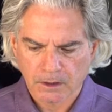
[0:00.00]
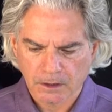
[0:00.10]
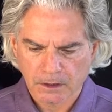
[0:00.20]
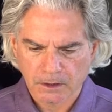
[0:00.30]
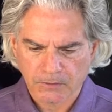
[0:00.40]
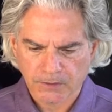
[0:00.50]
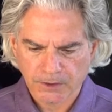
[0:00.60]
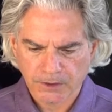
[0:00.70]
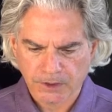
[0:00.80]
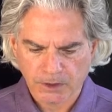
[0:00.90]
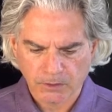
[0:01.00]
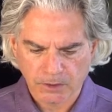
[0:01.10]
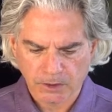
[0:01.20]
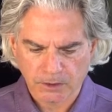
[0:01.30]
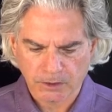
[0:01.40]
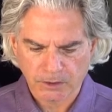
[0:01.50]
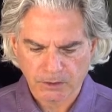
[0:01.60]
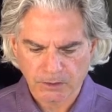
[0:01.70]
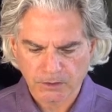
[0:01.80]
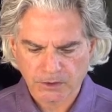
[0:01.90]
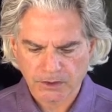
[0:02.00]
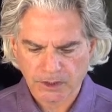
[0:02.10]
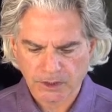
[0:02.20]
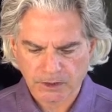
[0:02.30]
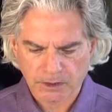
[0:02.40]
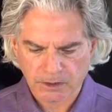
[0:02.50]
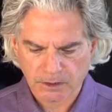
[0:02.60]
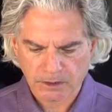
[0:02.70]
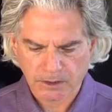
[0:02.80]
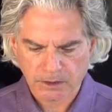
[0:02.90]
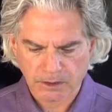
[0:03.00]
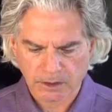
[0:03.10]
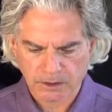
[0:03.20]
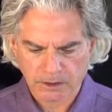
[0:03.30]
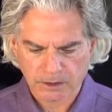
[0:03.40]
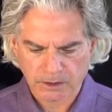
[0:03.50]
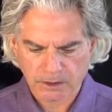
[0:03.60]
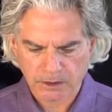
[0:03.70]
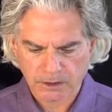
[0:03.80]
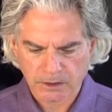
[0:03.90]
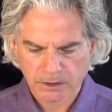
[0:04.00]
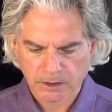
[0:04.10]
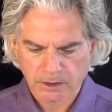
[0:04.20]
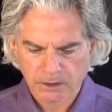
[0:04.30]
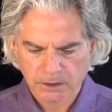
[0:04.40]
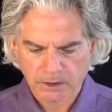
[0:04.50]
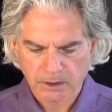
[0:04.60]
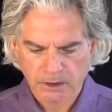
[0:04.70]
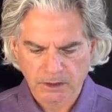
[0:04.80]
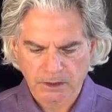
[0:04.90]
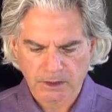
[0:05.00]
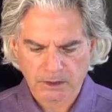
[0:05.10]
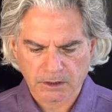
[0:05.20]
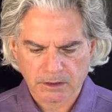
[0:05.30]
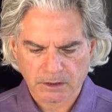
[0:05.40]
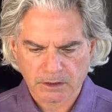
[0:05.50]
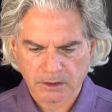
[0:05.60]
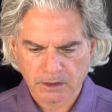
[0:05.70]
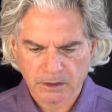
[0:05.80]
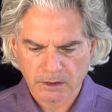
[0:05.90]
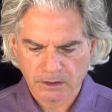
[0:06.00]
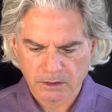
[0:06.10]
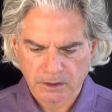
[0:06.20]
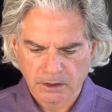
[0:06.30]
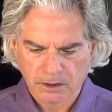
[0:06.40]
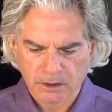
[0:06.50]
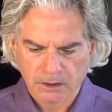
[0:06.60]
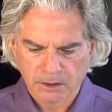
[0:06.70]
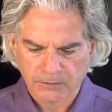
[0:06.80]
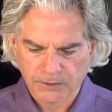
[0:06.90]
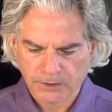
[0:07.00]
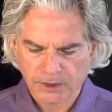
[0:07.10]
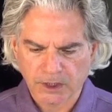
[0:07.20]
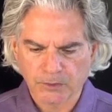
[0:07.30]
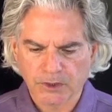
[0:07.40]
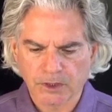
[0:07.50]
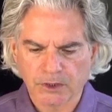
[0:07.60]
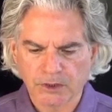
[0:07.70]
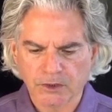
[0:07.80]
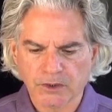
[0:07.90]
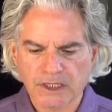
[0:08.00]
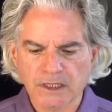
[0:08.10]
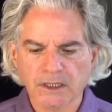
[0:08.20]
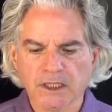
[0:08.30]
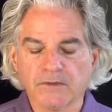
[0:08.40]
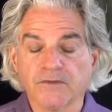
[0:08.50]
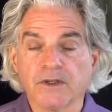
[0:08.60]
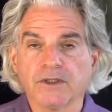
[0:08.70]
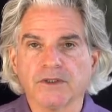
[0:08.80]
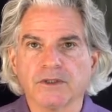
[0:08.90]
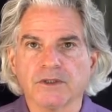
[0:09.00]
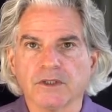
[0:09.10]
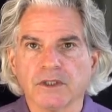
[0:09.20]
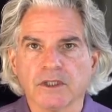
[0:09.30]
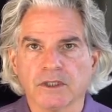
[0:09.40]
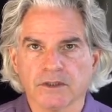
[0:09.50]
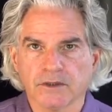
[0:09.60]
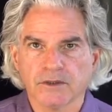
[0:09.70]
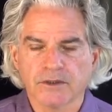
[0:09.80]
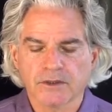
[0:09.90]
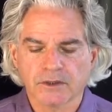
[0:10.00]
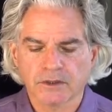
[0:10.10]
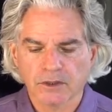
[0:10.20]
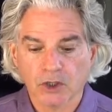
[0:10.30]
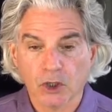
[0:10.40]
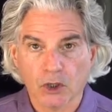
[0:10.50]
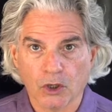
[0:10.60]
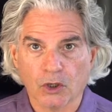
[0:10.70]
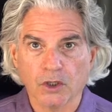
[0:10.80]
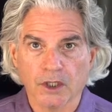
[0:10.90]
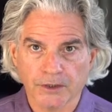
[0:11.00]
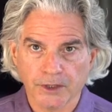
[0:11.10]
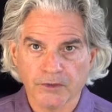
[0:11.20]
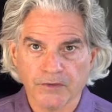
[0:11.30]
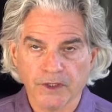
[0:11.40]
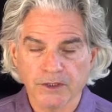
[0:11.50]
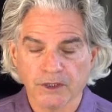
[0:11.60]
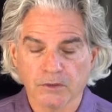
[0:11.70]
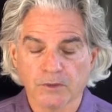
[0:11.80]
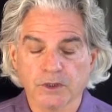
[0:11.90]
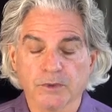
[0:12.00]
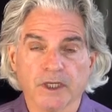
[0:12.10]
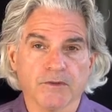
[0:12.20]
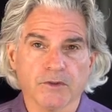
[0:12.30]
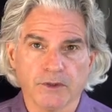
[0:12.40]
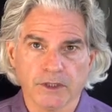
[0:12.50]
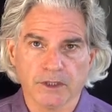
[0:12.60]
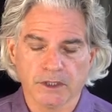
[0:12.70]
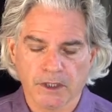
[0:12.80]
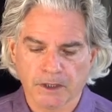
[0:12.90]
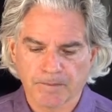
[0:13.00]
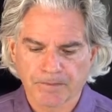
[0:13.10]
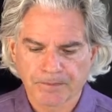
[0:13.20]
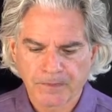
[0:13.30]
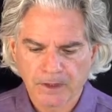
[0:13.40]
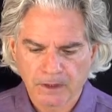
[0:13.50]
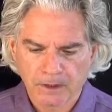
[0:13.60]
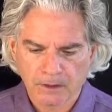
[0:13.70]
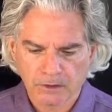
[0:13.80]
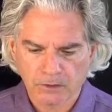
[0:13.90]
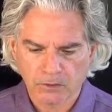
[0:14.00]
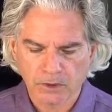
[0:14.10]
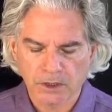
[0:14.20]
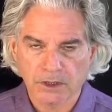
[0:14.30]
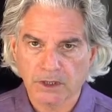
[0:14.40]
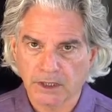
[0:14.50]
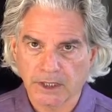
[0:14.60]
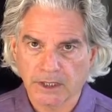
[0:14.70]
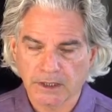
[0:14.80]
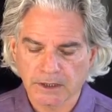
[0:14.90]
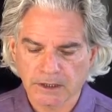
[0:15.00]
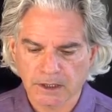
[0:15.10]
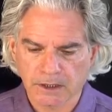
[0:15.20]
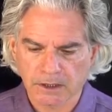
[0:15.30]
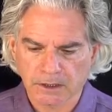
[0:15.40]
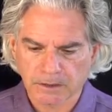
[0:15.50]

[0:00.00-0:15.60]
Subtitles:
And the first thing we're going to do, set text index. The first thing we're going to do in that function is call another function, which we haven't written yet. So we'll get to that in a second.